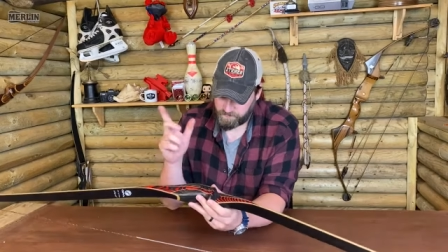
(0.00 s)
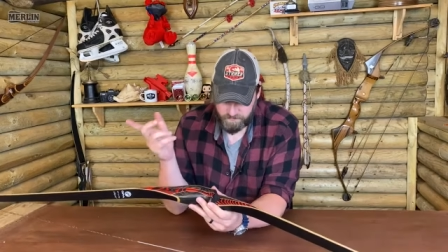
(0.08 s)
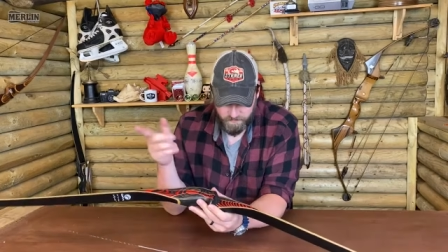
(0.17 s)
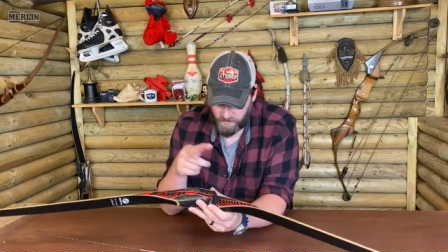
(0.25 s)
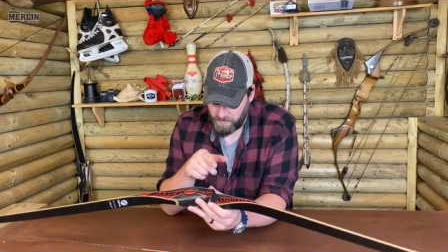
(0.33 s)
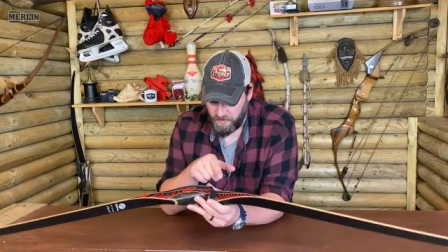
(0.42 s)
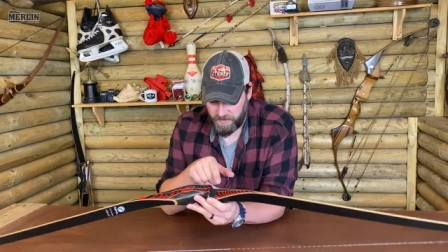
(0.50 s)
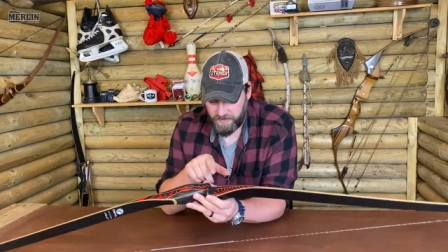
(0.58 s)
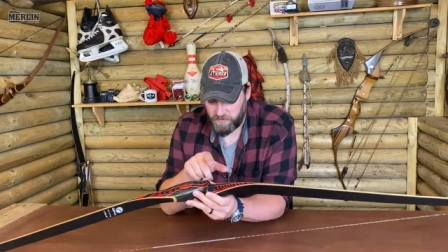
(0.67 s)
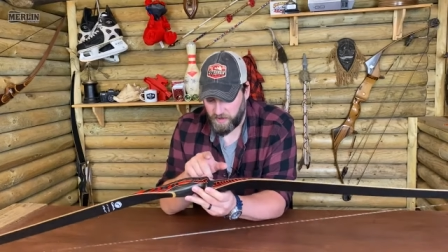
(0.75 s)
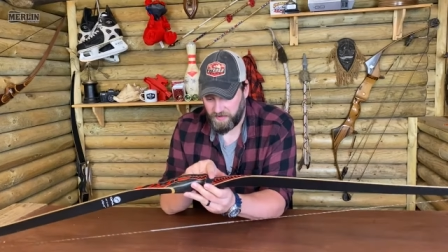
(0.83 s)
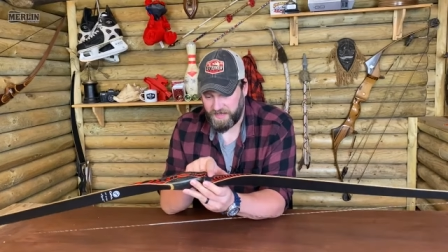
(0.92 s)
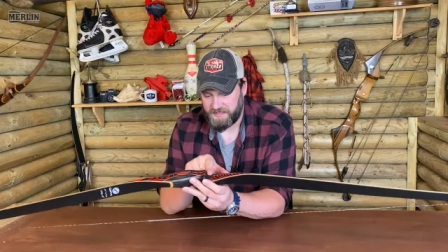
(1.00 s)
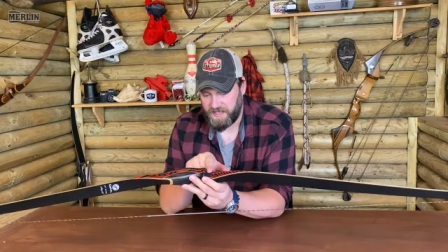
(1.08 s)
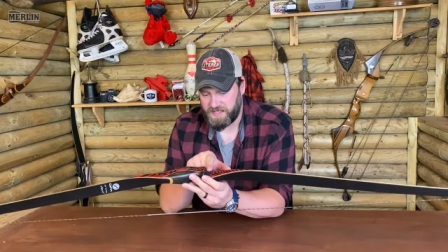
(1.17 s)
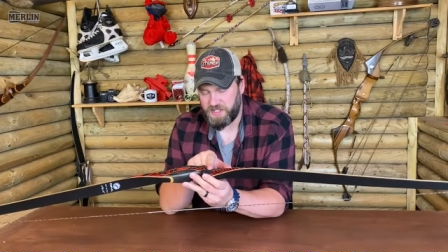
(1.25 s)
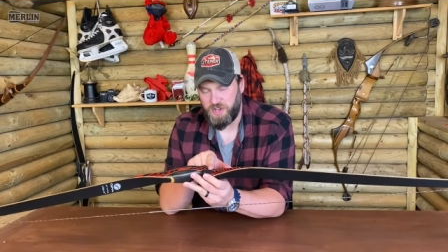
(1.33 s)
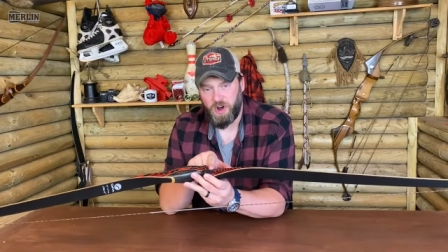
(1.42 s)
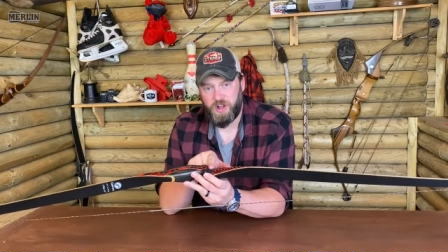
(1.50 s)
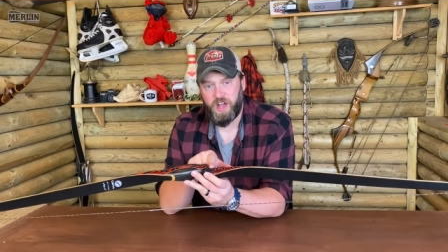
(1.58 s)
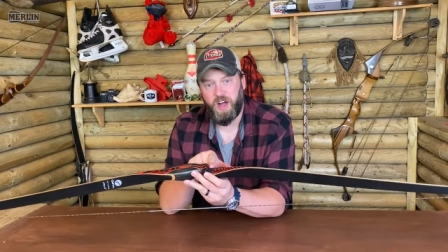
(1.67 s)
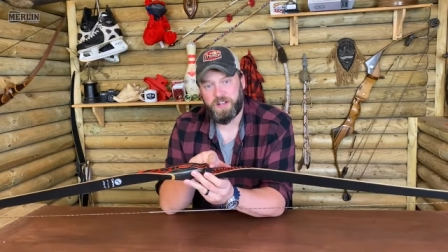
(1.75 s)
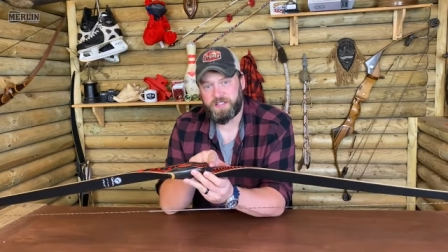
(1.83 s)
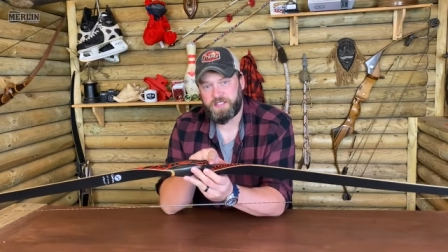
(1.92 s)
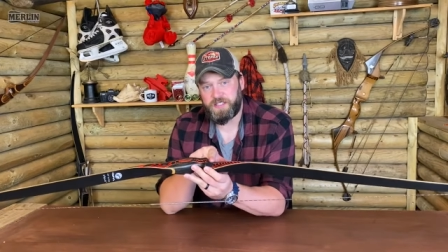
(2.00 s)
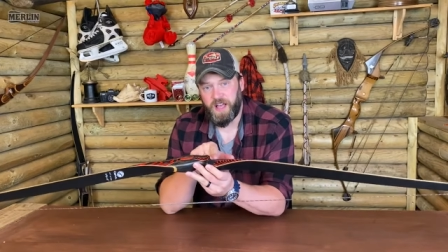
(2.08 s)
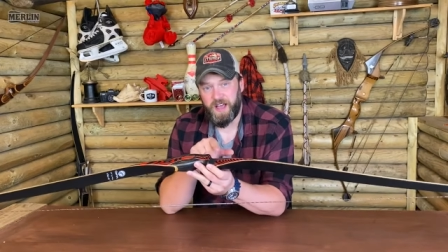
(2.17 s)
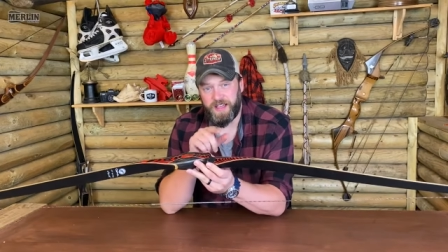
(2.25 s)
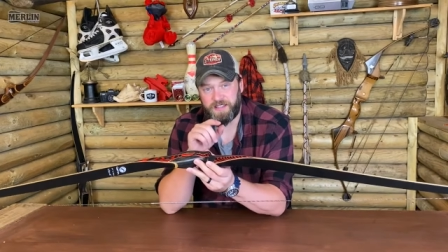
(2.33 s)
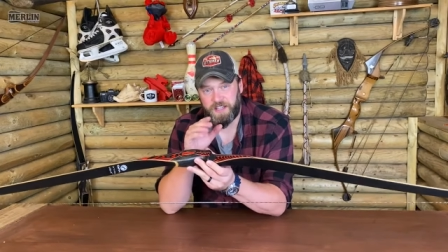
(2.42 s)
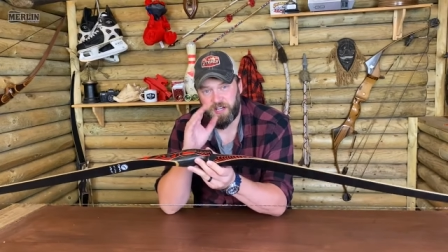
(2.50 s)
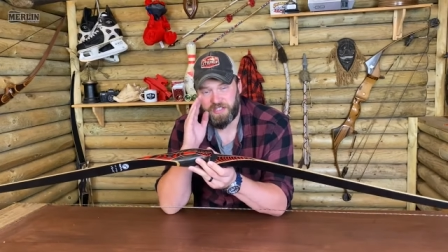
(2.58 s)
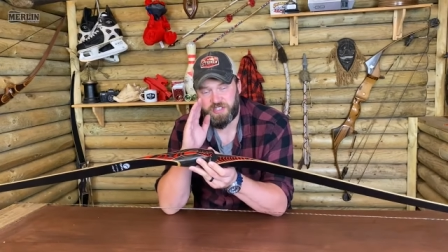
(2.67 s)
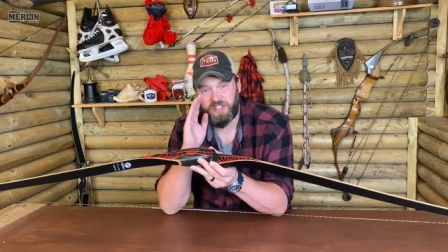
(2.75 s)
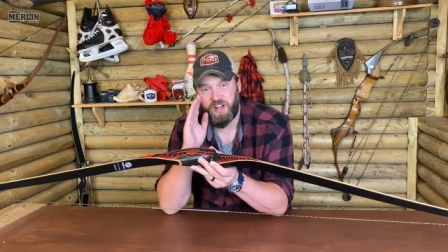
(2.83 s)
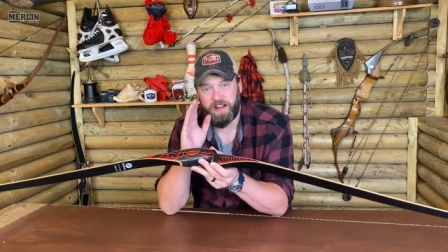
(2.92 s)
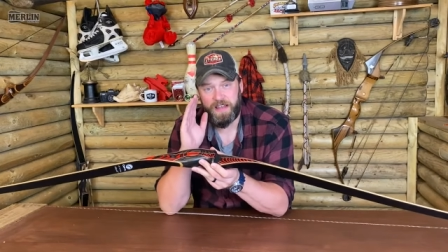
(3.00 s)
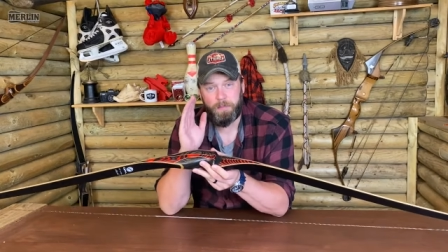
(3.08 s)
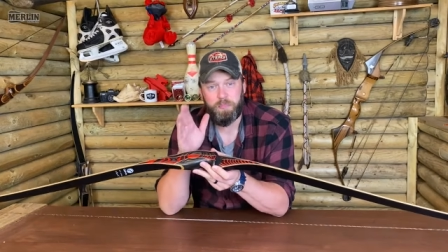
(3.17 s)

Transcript: the thing as well. It's it's not cut. Uh, it's cut slightly